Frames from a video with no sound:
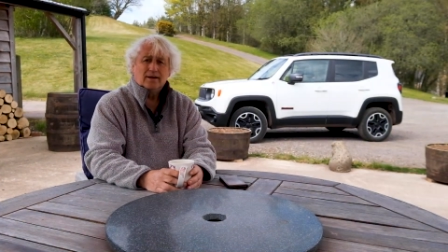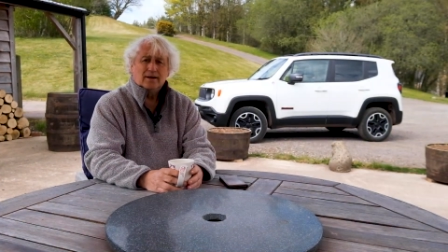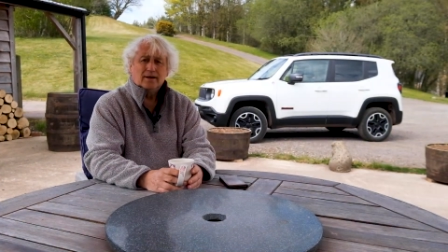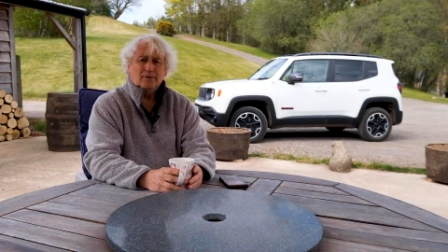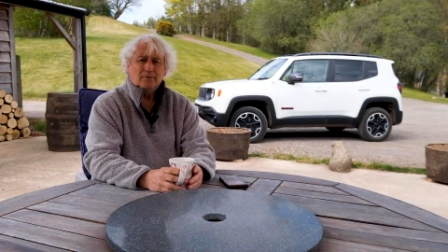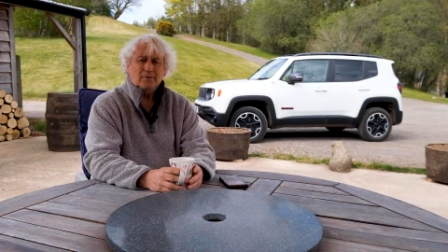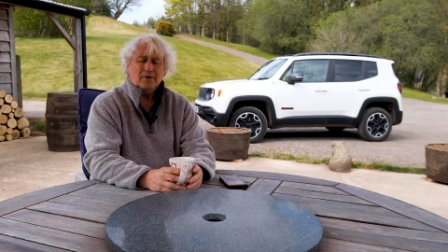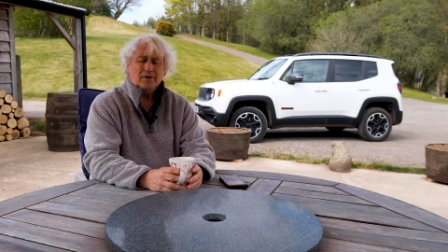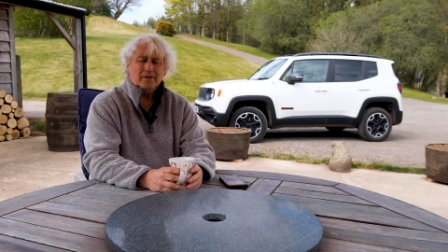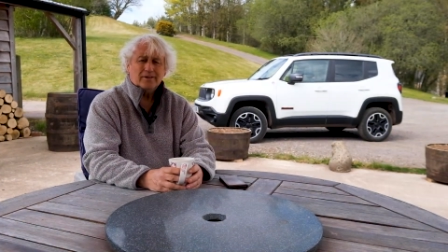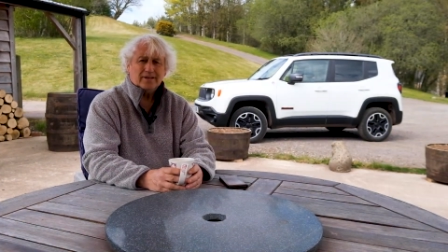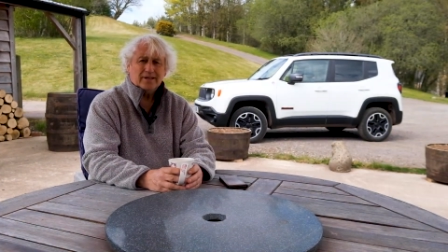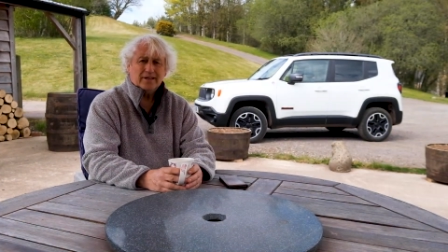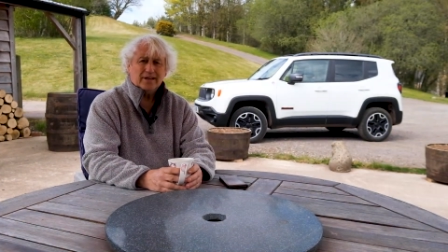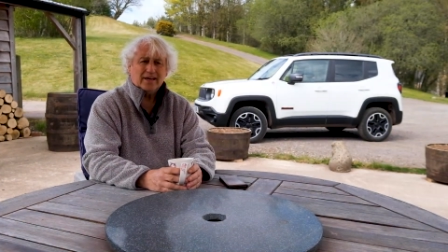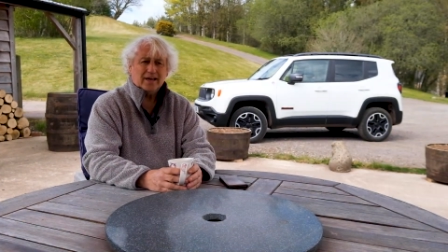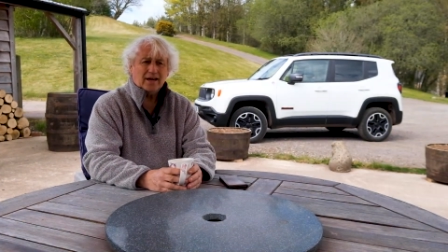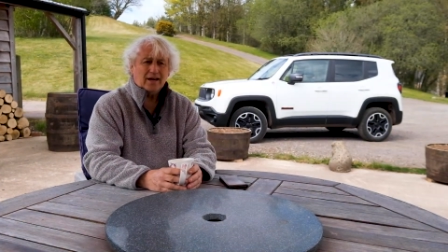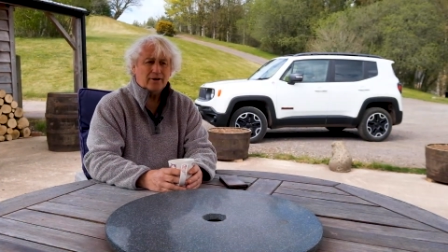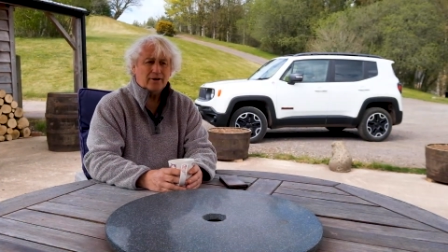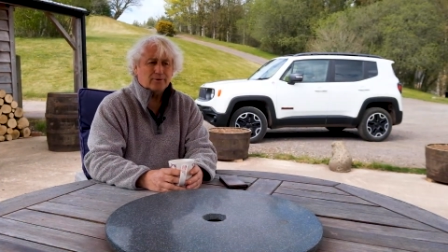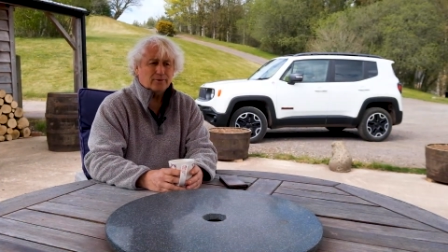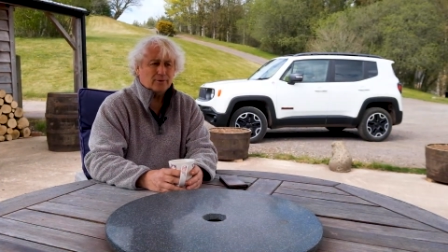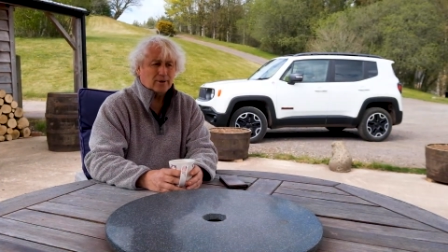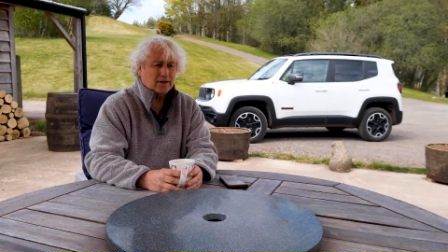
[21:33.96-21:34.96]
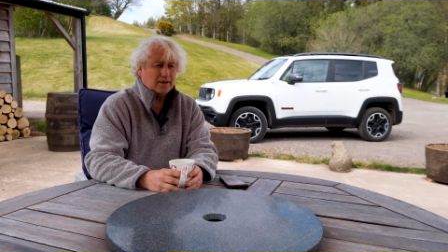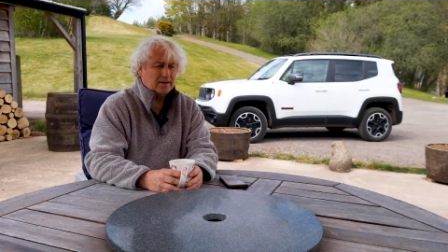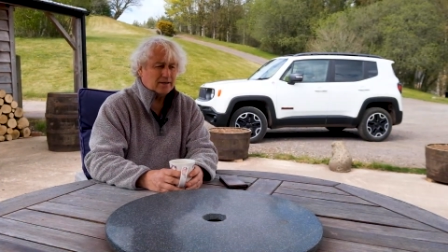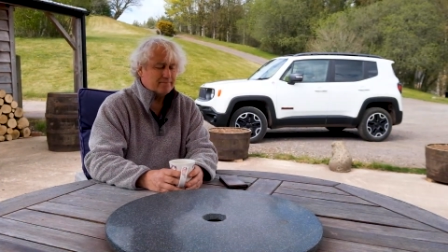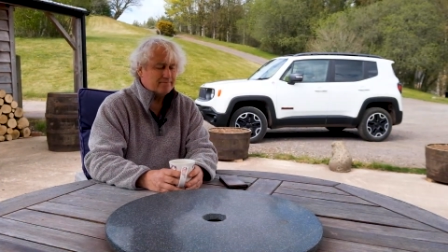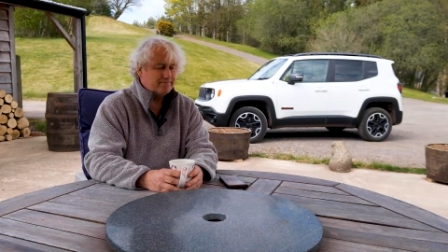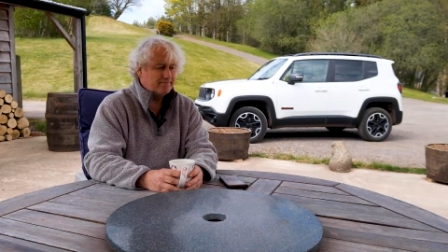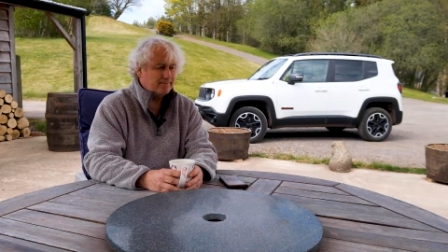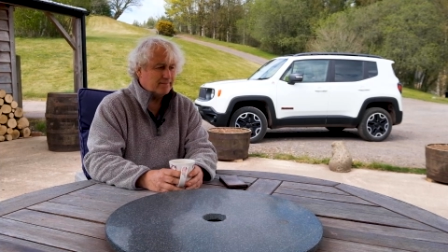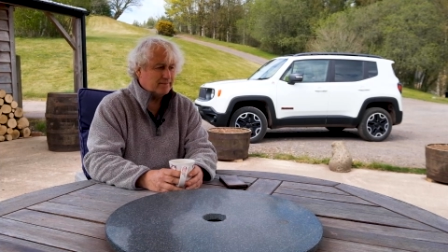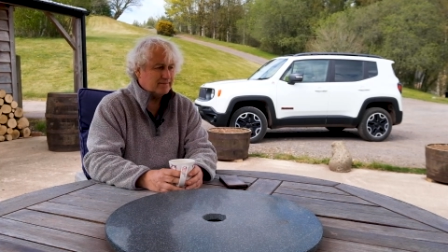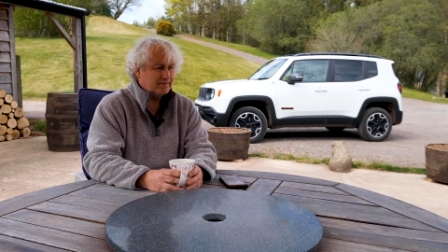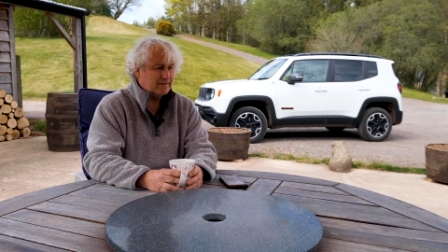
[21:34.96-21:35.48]
Well, there you go.
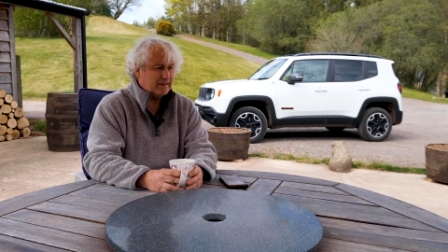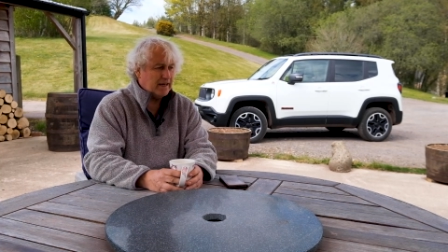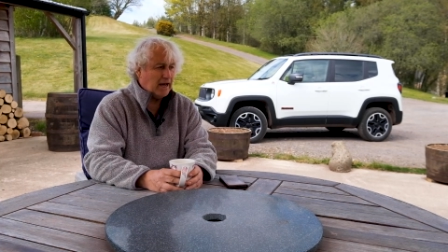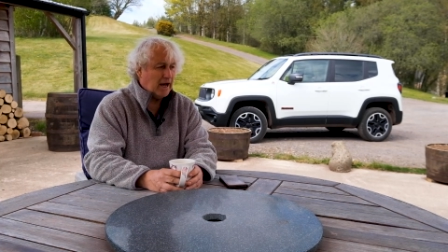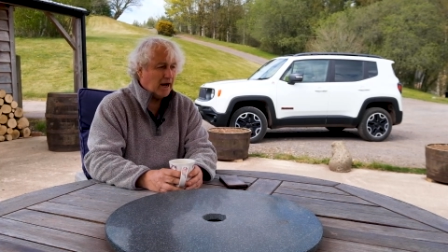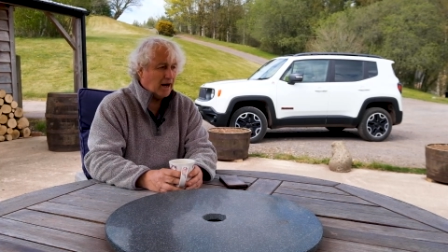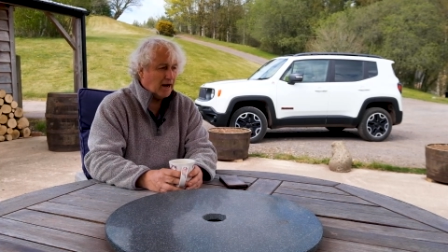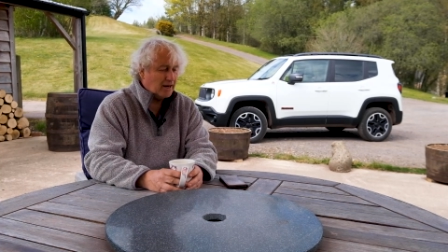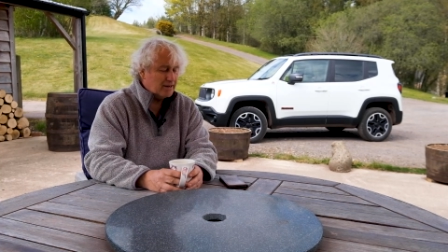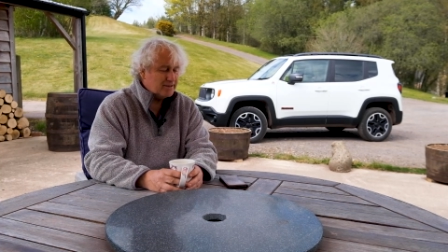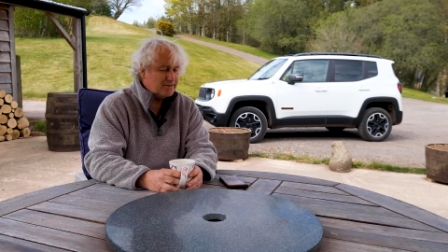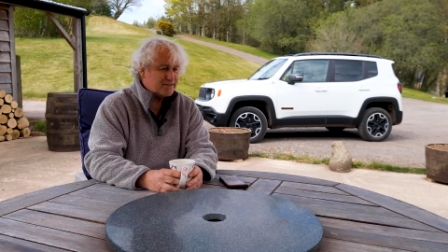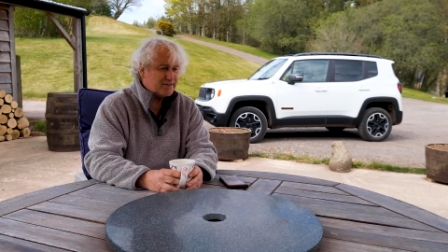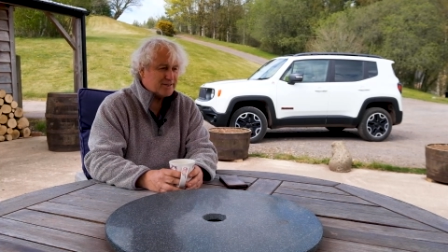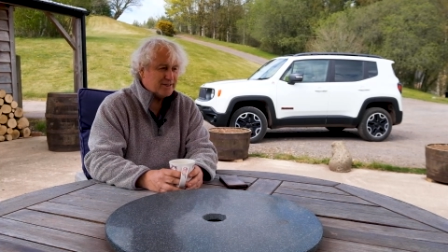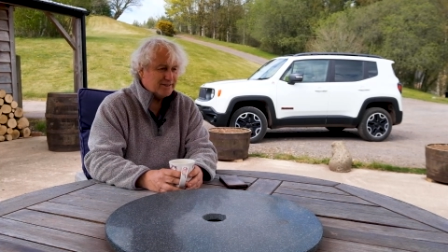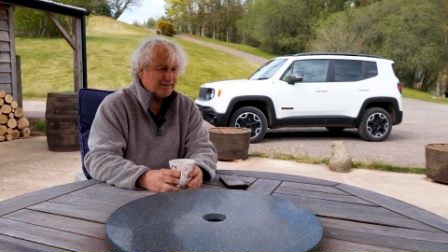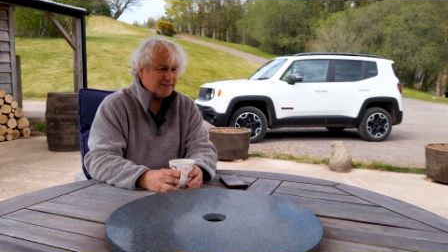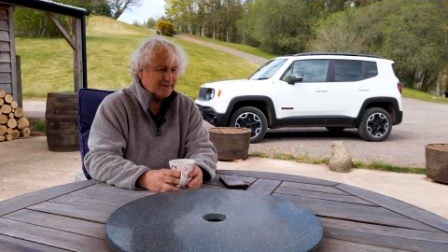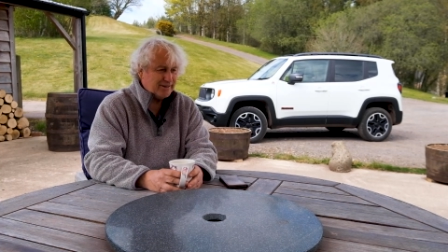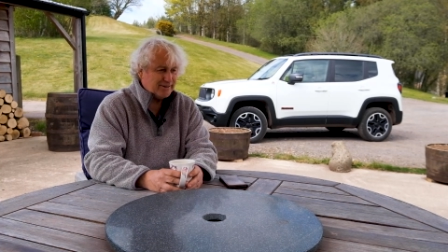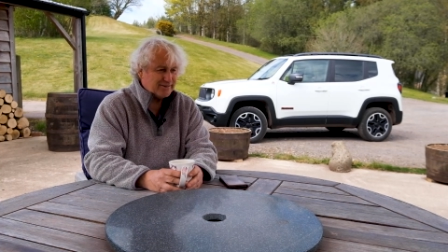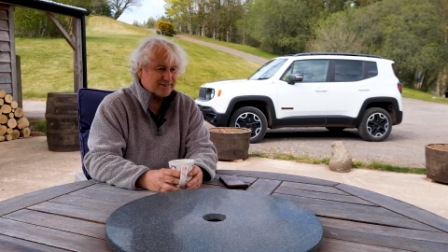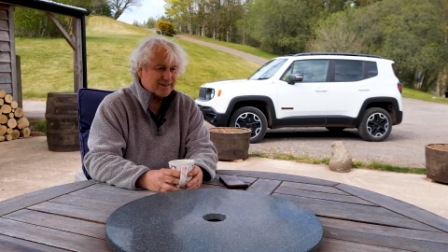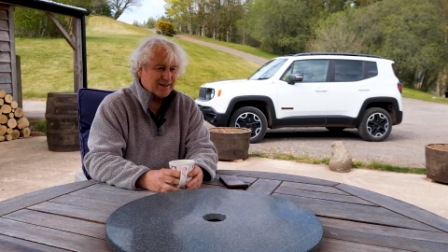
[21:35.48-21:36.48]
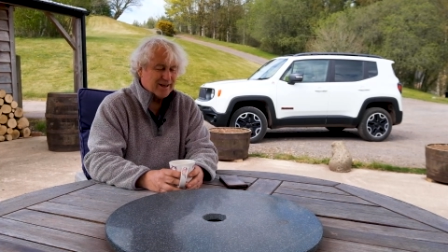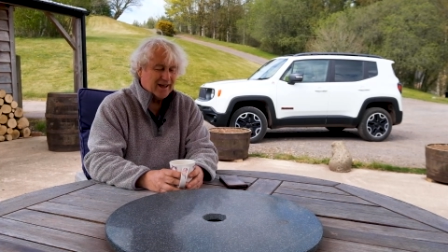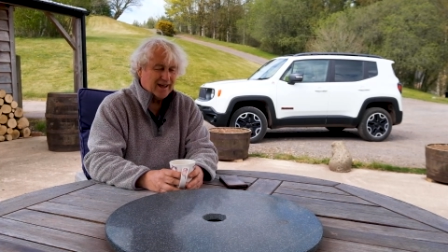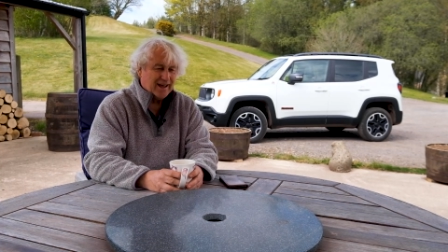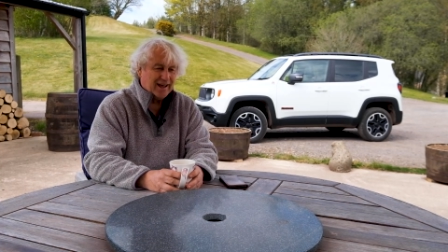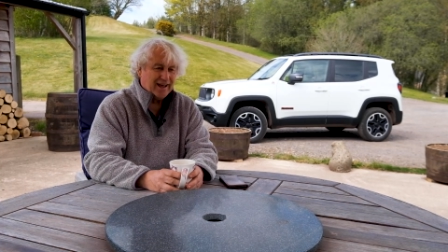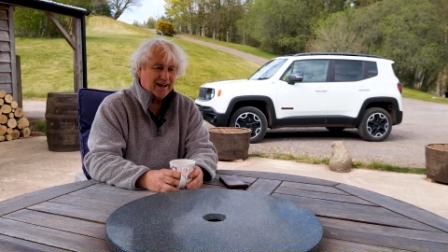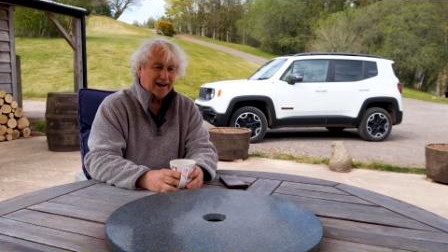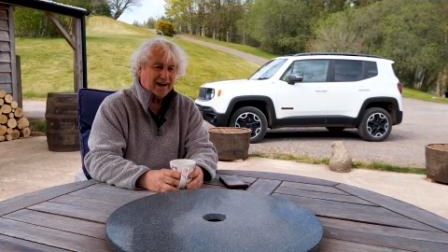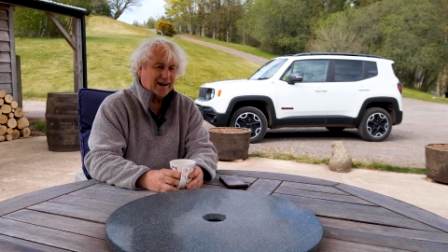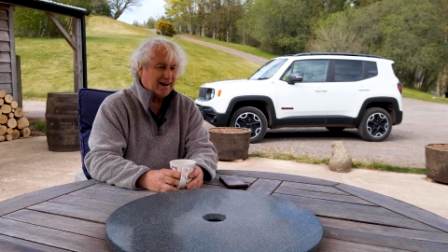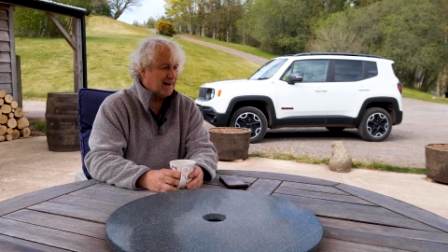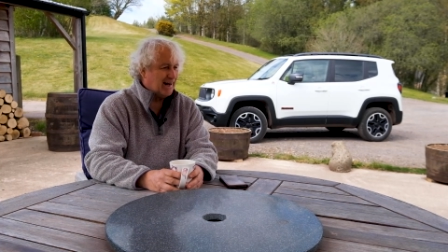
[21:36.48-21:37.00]

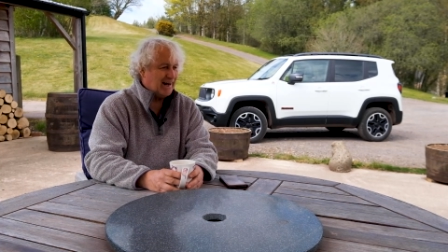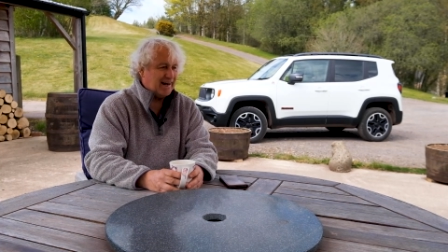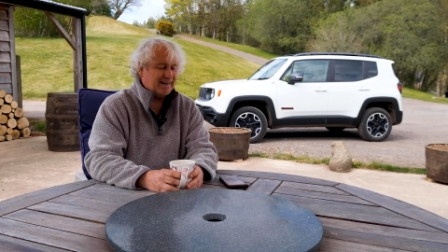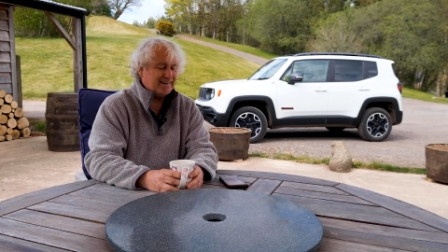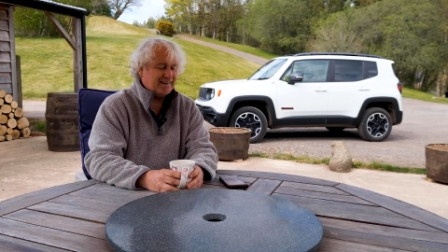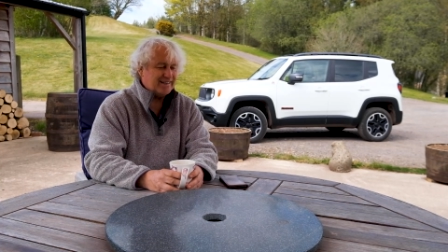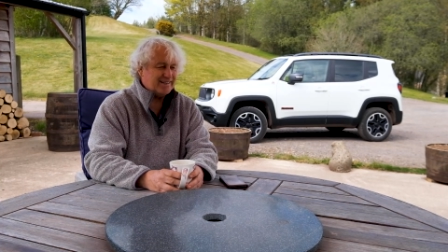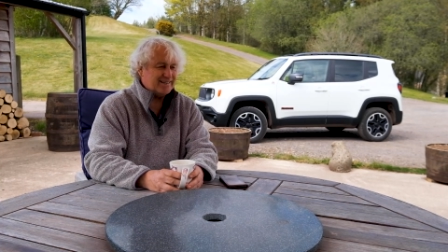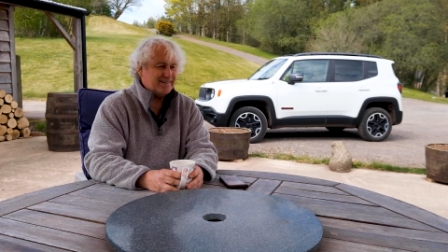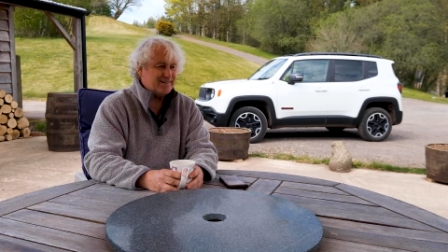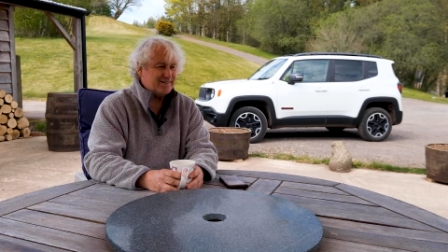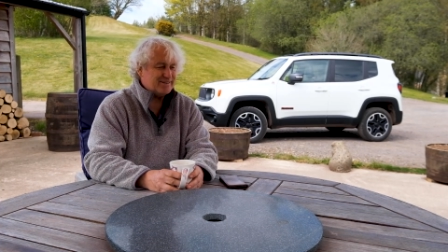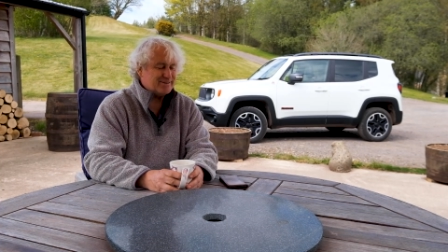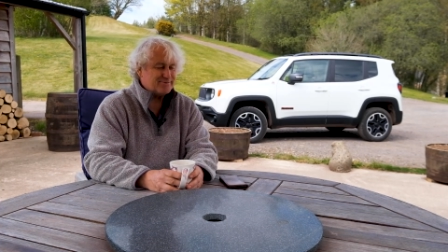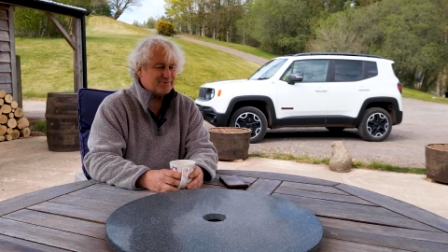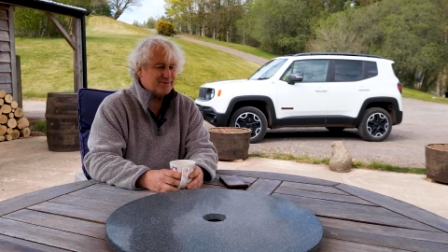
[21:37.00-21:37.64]
It's